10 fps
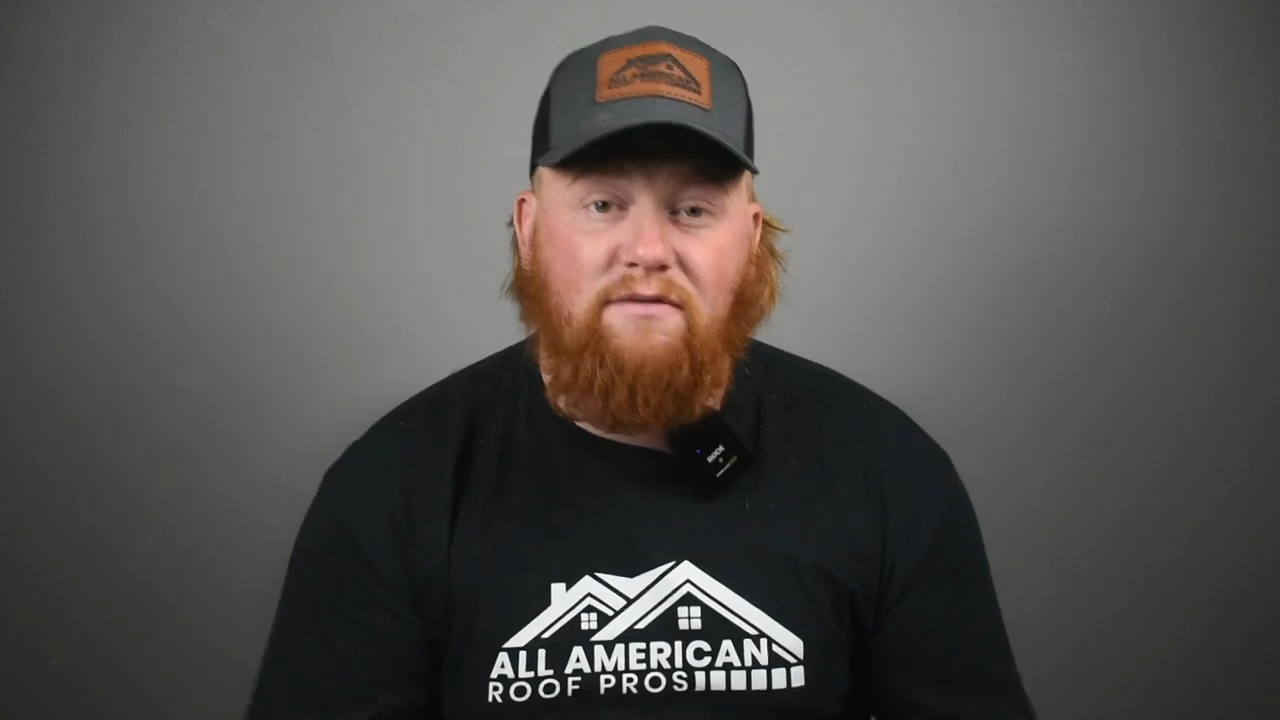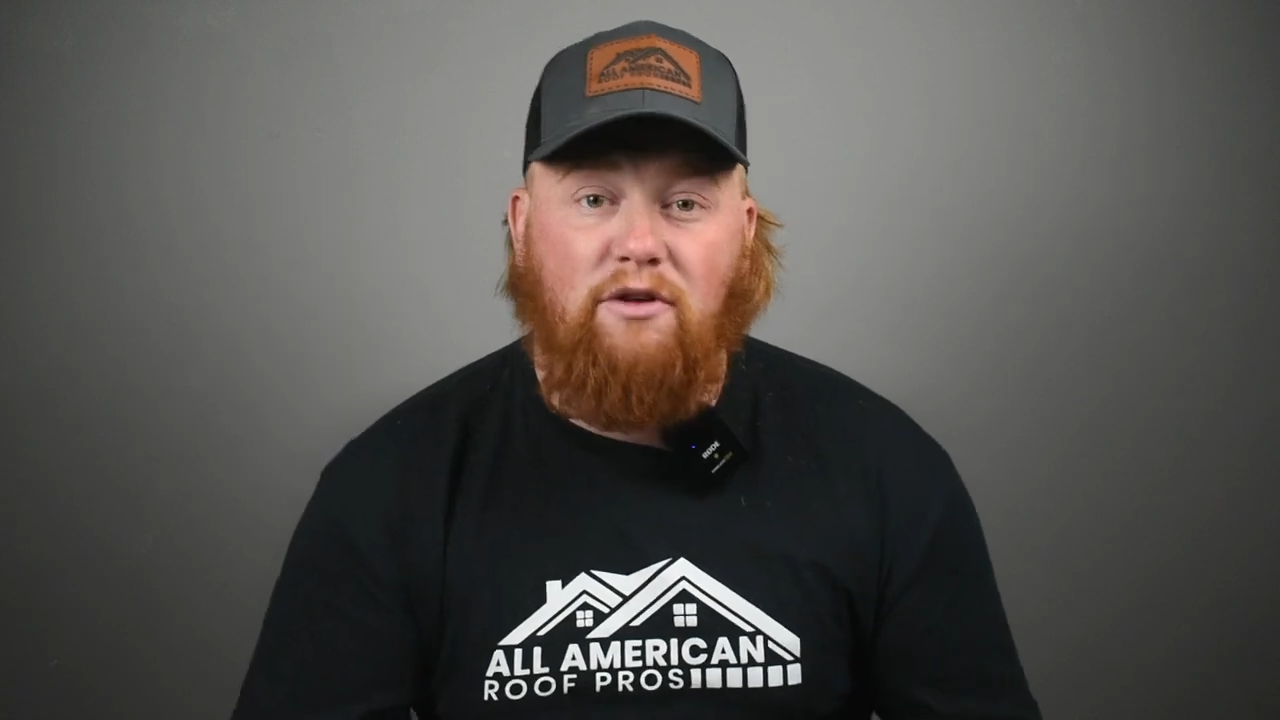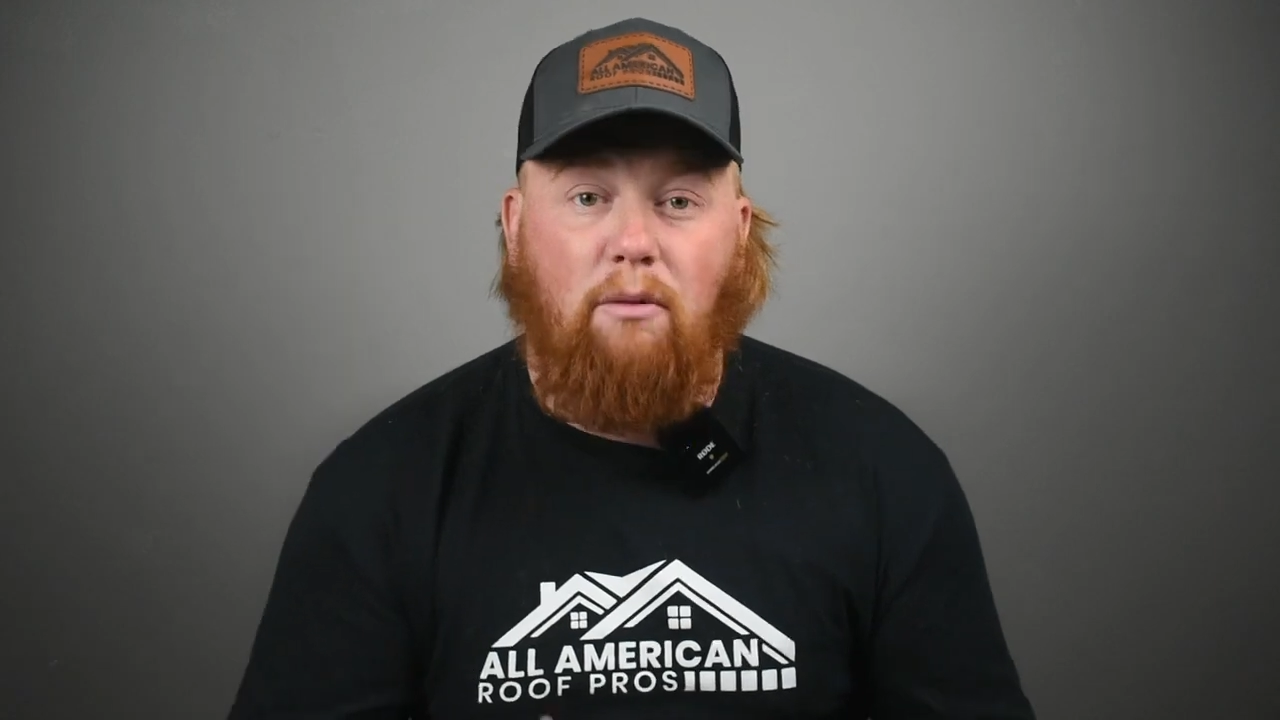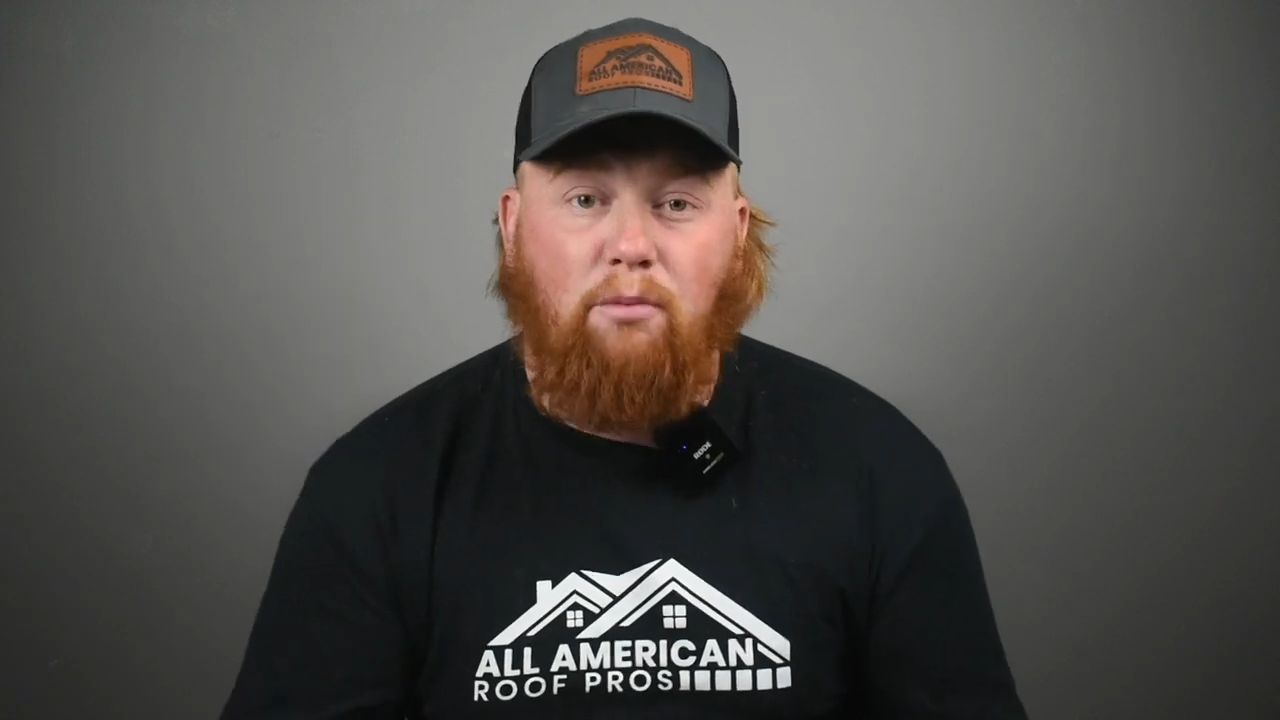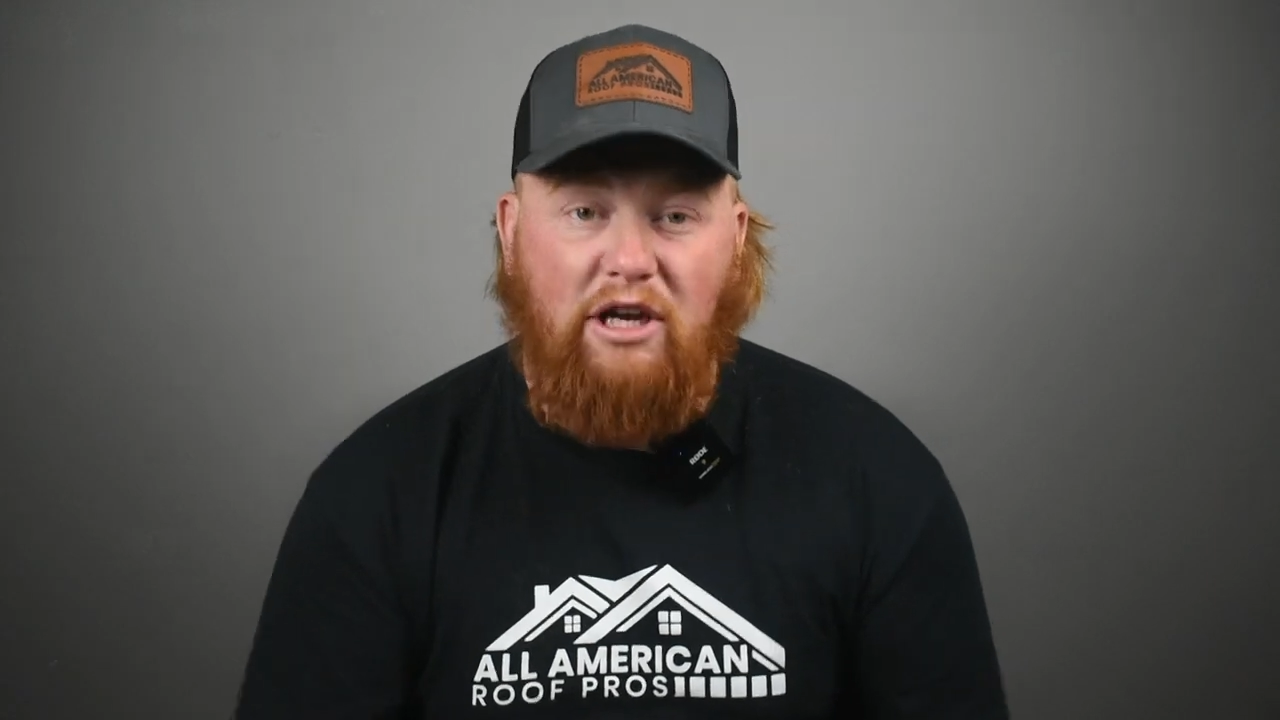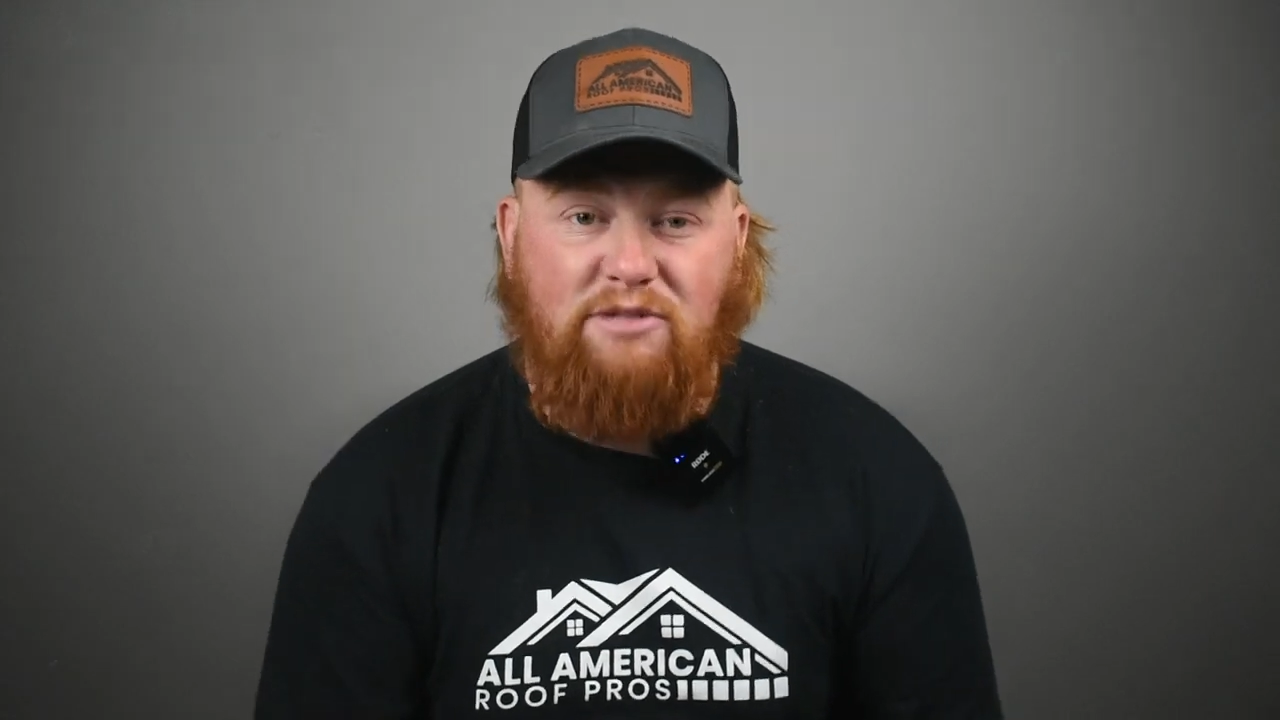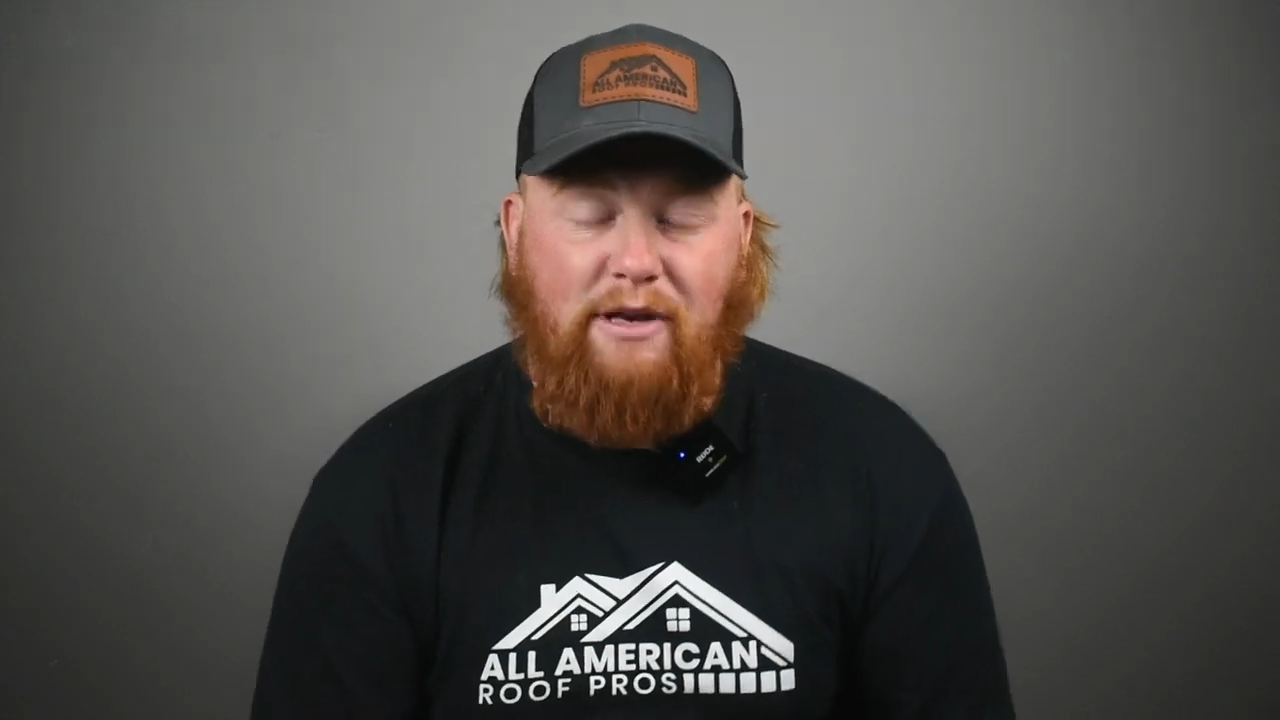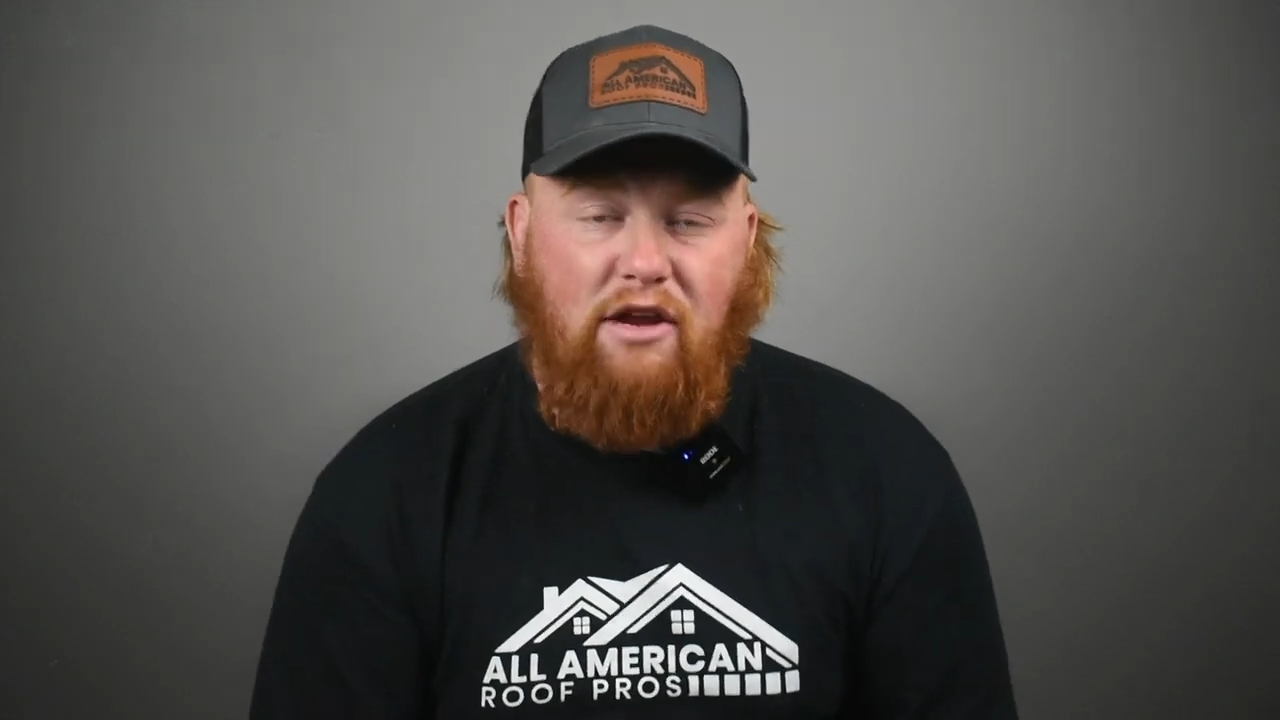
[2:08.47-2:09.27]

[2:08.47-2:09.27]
of the replacement